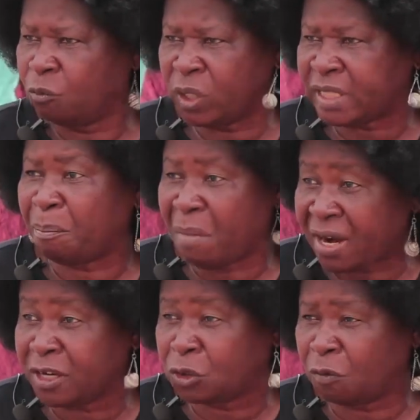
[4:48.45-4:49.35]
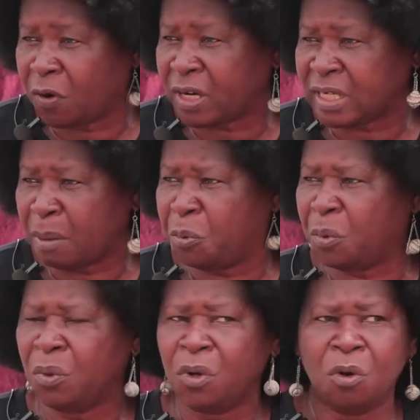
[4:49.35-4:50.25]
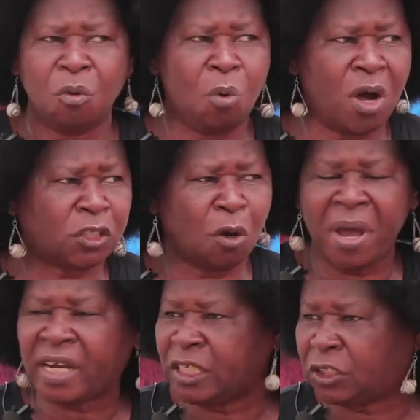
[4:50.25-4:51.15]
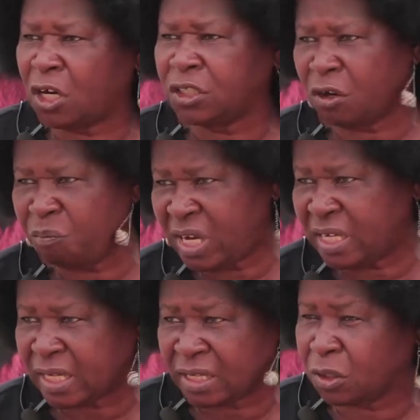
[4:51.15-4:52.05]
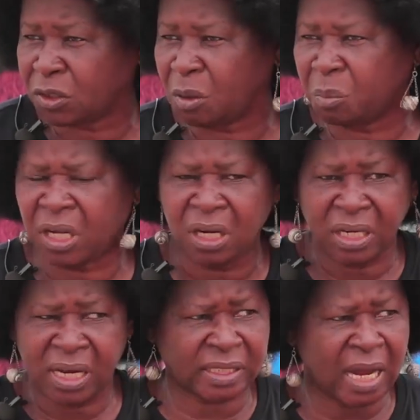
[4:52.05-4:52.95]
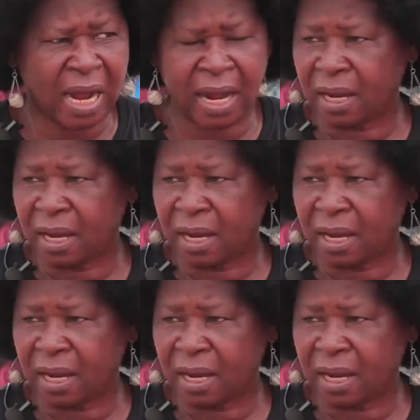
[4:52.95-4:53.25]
which I'm married to, for example, want to make a choice of ministers or something, they say,